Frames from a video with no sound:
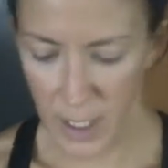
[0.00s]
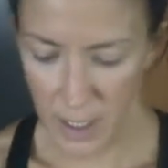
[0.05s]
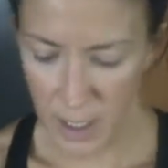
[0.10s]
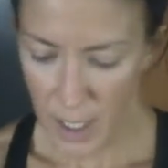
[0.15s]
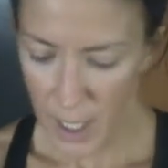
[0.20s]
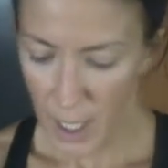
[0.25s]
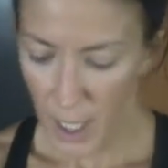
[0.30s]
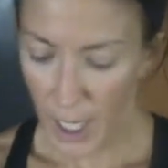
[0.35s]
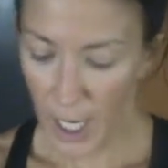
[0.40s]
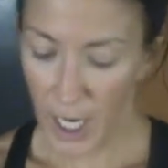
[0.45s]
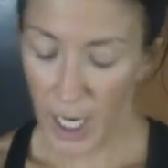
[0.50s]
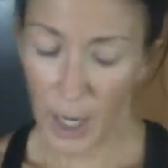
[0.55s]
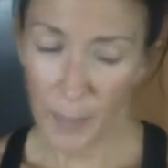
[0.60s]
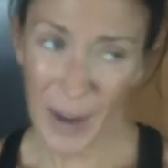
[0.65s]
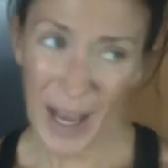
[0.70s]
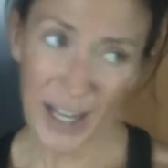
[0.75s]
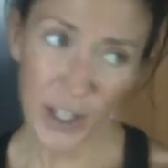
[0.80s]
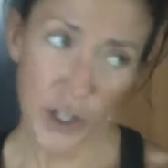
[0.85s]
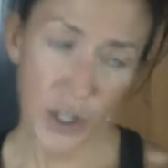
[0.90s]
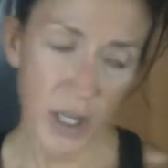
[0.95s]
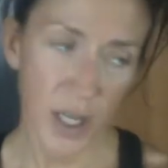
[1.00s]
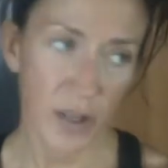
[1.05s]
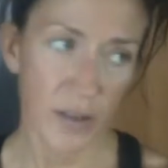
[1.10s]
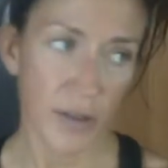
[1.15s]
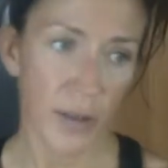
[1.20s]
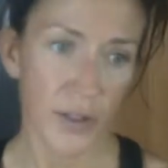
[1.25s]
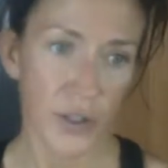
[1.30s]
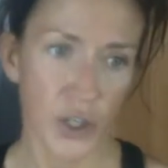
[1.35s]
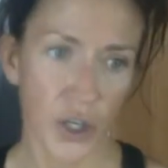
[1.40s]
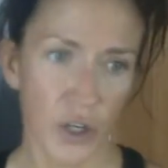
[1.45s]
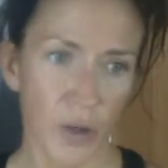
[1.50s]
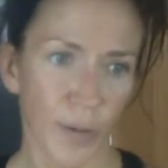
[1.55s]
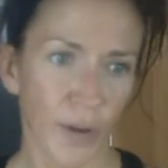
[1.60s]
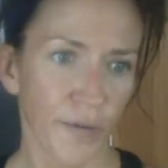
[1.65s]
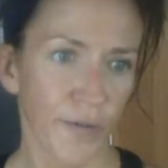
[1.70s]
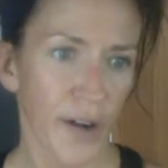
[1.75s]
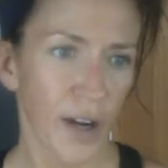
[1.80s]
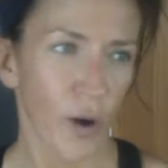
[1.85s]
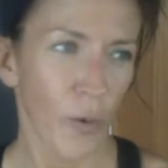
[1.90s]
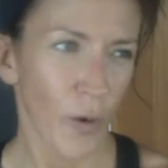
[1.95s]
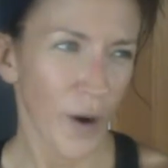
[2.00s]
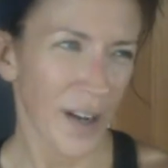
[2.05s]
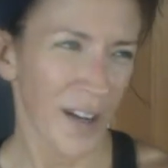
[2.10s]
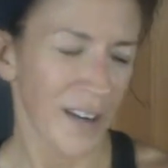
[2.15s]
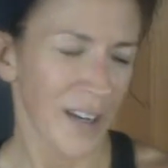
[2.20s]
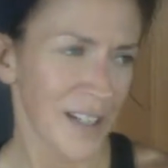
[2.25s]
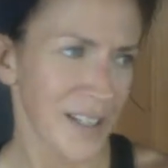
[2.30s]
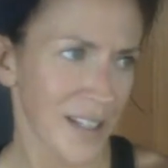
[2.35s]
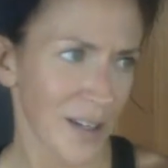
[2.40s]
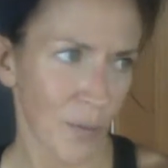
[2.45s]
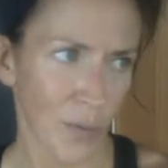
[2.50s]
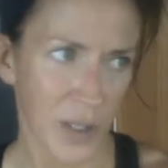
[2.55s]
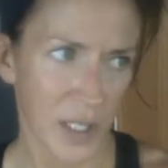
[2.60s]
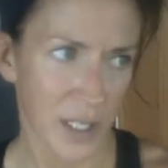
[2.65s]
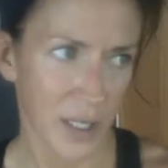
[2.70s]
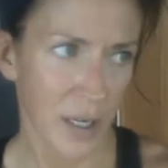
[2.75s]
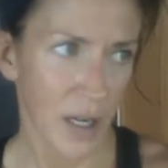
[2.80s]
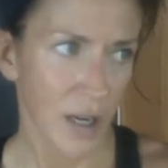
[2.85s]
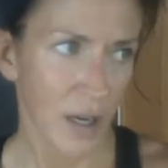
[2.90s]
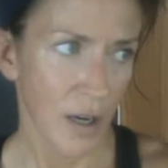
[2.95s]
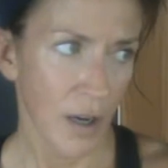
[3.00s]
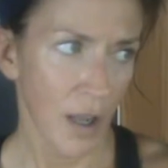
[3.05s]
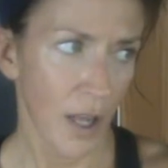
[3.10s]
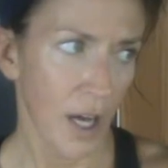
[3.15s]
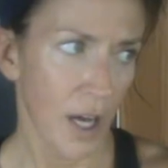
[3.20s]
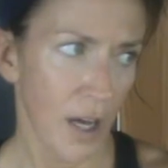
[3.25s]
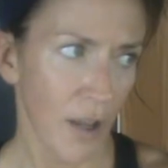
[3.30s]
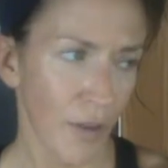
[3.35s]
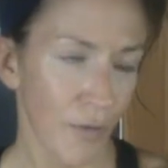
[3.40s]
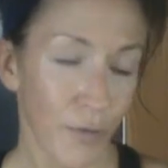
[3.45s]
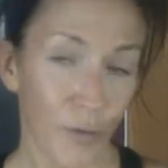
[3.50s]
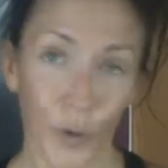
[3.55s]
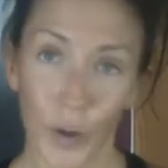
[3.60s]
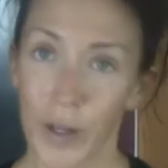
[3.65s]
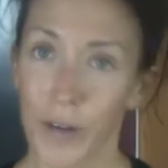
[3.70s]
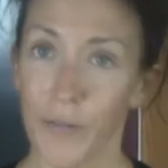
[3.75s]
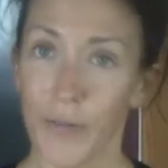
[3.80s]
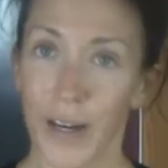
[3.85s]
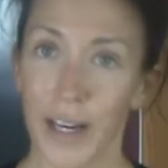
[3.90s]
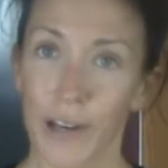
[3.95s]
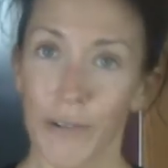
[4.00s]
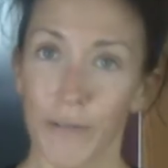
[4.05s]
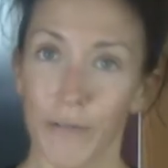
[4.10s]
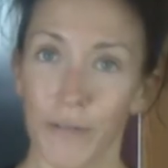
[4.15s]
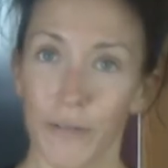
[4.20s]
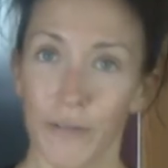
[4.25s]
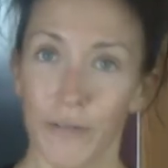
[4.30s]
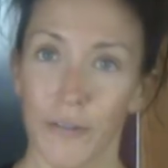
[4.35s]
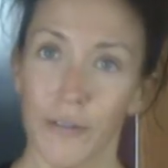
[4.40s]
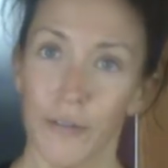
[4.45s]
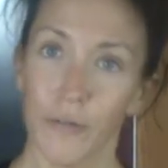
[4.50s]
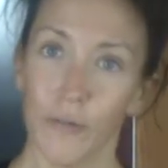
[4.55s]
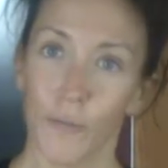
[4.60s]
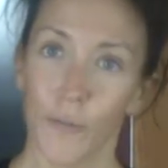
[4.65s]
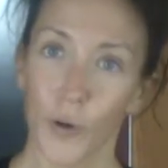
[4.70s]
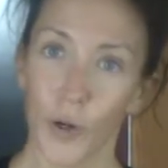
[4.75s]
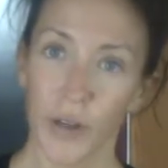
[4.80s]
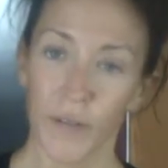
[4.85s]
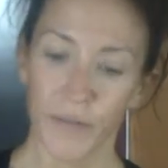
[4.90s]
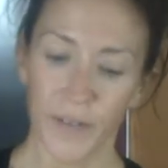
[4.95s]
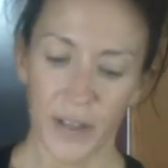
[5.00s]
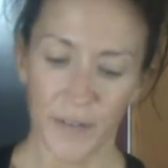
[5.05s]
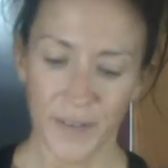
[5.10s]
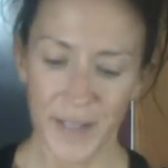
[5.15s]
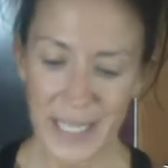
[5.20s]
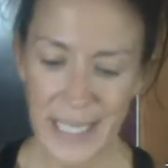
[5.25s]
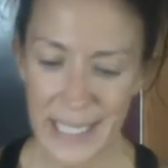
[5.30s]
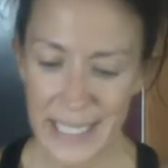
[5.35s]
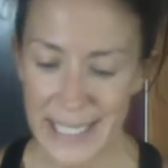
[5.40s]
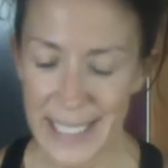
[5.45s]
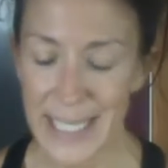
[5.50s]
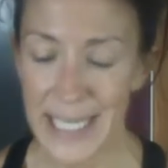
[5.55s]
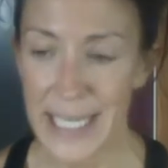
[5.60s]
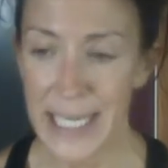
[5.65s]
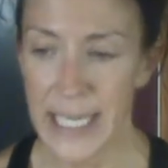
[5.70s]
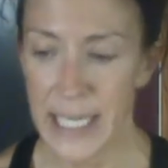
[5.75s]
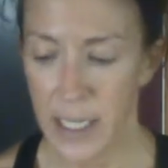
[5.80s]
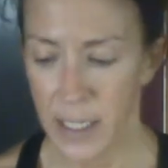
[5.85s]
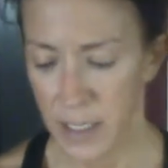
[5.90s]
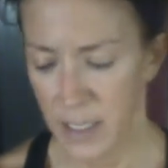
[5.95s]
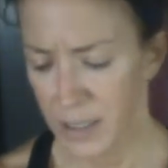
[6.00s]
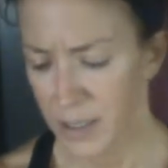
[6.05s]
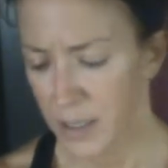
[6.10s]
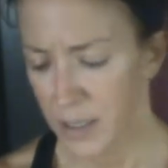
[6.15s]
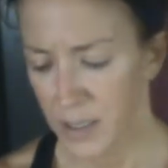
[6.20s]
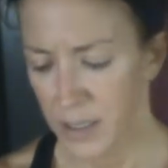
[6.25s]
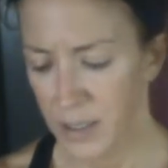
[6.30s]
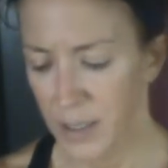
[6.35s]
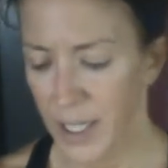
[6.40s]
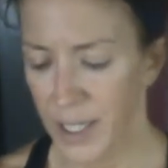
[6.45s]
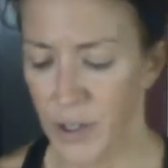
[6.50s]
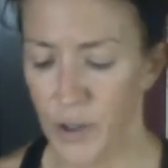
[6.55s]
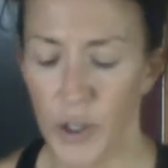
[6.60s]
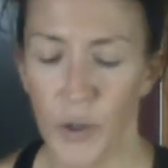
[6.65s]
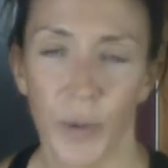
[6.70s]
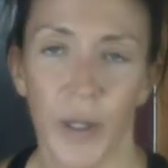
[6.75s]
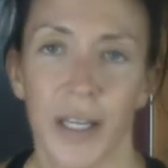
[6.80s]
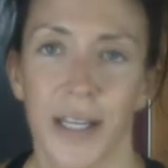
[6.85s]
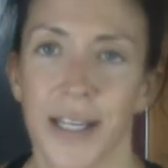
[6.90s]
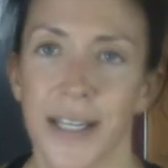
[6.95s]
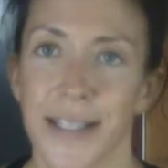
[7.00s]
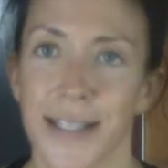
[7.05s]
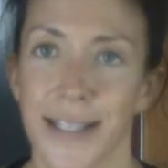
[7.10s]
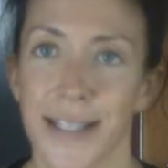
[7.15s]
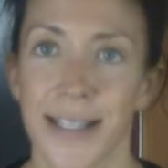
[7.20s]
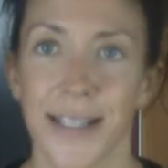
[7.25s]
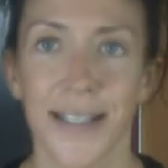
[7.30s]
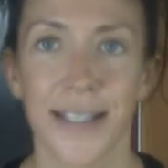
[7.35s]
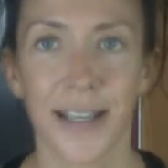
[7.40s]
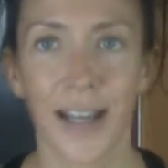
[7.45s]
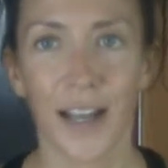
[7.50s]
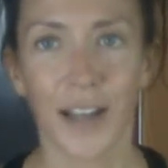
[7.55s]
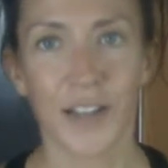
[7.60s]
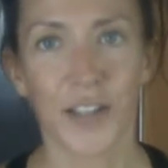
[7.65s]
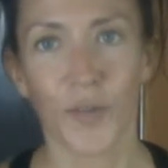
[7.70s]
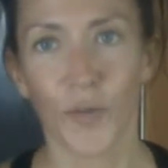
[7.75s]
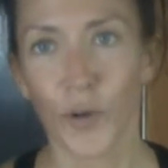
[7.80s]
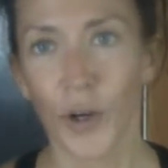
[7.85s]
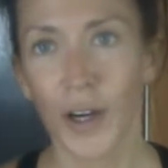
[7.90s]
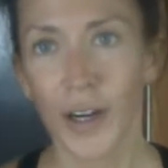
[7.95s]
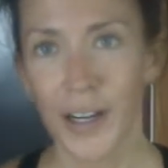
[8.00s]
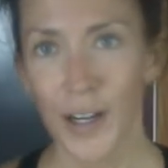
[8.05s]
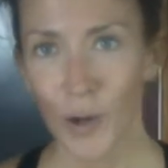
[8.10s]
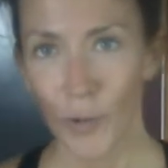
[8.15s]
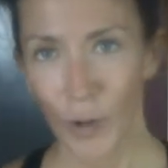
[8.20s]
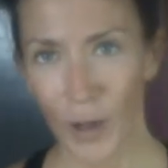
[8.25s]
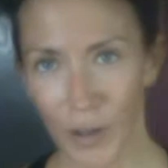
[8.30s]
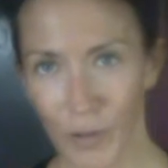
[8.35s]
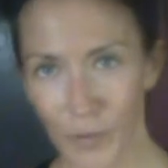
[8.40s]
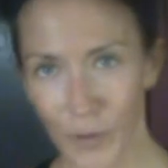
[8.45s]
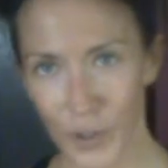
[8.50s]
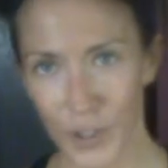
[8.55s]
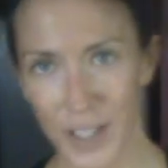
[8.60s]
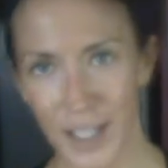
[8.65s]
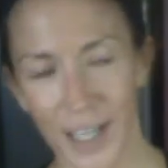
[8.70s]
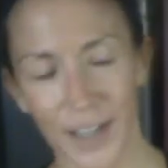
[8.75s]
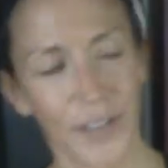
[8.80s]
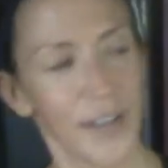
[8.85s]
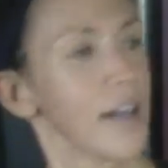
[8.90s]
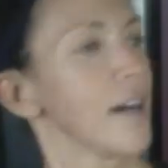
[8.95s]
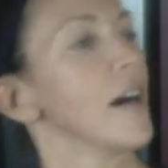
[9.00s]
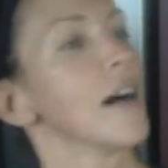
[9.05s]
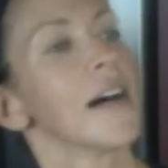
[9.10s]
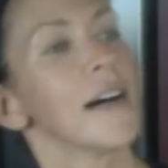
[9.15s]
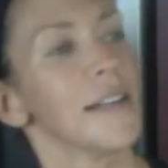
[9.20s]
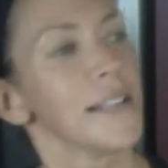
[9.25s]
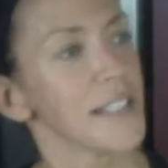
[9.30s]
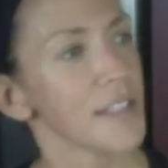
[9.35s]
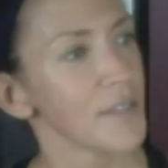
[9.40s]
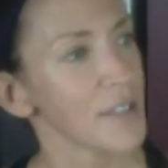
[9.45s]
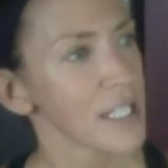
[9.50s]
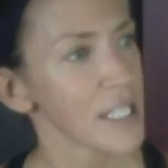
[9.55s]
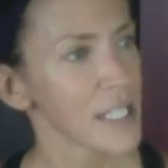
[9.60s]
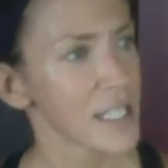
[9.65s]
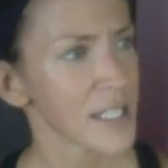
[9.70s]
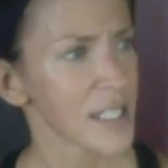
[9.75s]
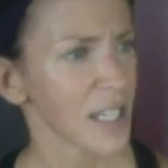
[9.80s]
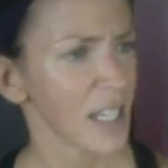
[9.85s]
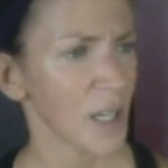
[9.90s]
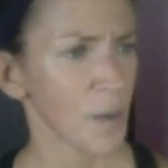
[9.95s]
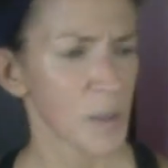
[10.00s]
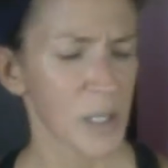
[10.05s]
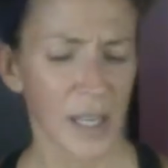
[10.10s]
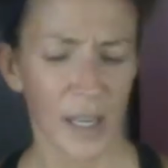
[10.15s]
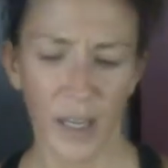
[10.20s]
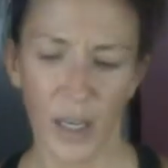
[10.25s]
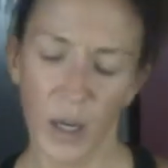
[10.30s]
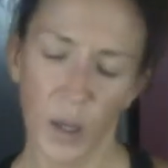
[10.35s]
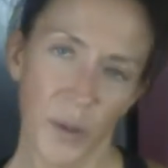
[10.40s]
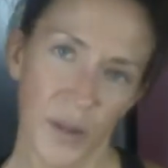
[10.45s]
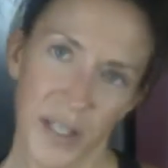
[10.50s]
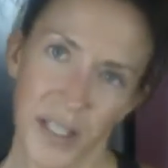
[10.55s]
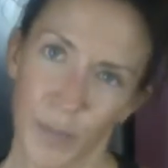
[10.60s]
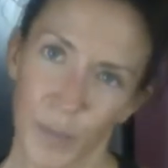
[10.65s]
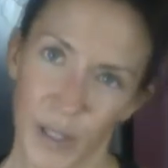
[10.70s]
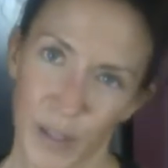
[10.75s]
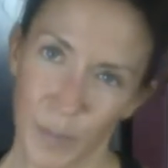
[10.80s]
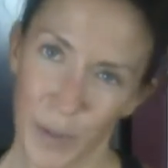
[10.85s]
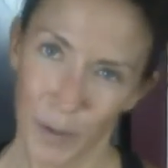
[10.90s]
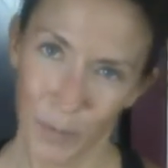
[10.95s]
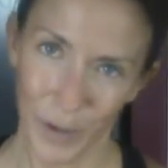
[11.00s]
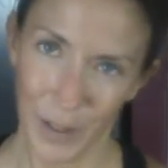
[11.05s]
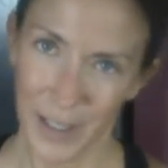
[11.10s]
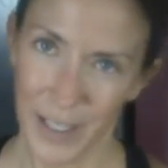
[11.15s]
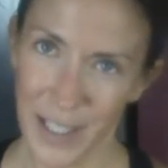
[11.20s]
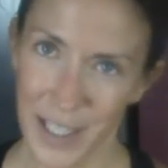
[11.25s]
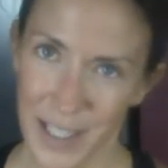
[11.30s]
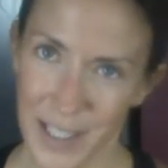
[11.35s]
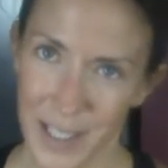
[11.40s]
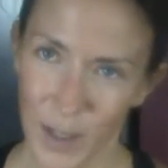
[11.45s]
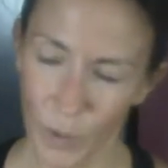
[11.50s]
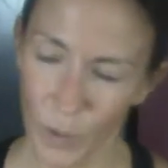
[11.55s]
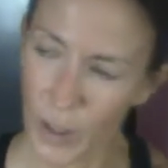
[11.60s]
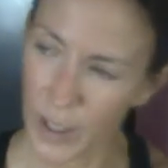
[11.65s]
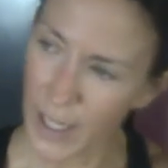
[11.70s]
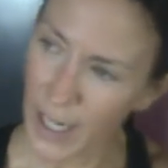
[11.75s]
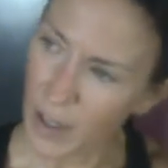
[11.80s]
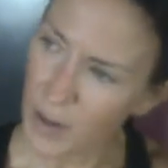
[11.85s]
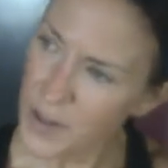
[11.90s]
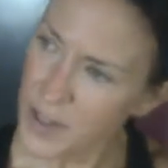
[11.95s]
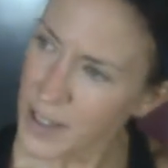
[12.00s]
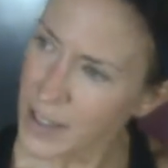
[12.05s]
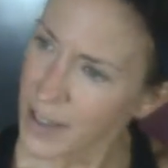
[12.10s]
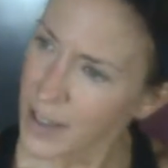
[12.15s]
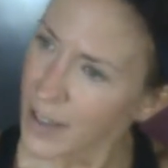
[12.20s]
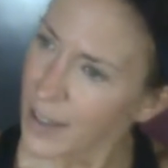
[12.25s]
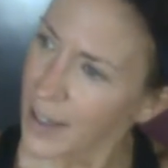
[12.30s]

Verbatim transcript: Um, actually, the Turbo Fire workout I did was uh, the 45, EZ I don't know what EZ stands for. When I first got the uh, DVD set, I was like, oh, these must be really easy workouts.